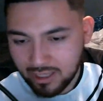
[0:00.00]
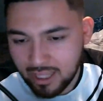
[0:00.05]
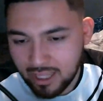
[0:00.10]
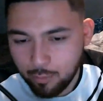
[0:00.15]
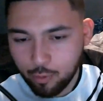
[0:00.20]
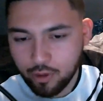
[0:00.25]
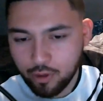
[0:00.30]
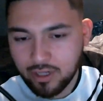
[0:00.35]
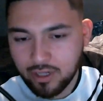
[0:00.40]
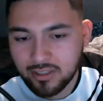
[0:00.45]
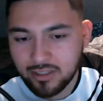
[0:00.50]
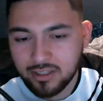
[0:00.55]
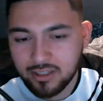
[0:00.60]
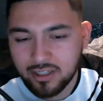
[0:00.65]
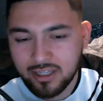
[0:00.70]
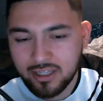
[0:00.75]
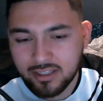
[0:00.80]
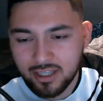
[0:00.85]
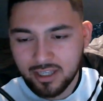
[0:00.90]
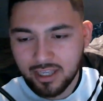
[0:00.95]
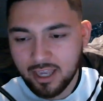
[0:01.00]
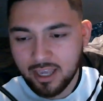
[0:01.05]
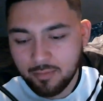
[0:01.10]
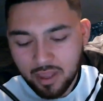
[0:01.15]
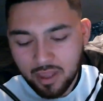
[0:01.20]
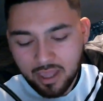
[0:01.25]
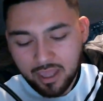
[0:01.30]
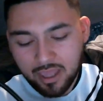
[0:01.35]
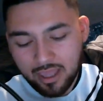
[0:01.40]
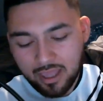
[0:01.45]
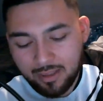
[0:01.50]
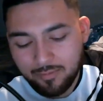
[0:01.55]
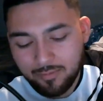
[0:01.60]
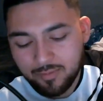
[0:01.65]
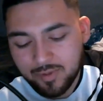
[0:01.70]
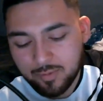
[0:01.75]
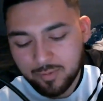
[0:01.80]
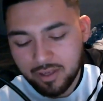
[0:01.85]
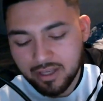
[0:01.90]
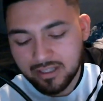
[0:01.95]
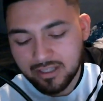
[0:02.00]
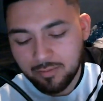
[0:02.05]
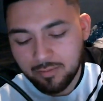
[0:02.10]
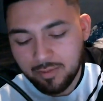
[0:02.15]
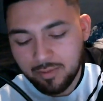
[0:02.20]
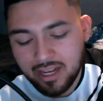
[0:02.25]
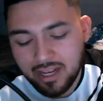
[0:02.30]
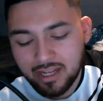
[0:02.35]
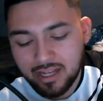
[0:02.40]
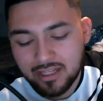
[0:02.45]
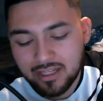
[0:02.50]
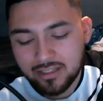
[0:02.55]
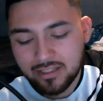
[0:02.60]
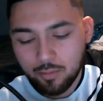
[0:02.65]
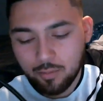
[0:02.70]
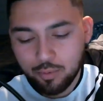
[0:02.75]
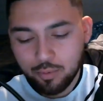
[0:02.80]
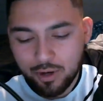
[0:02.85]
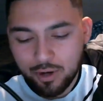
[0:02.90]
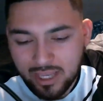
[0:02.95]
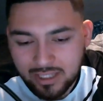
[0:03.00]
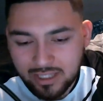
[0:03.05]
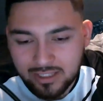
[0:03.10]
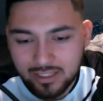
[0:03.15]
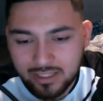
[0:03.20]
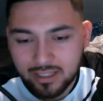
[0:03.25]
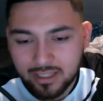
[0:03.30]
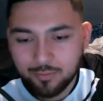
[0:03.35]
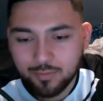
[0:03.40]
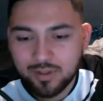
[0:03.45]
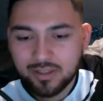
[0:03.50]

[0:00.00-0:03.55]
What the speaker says: point needs to chase the game. It's because America needs to bring it to them,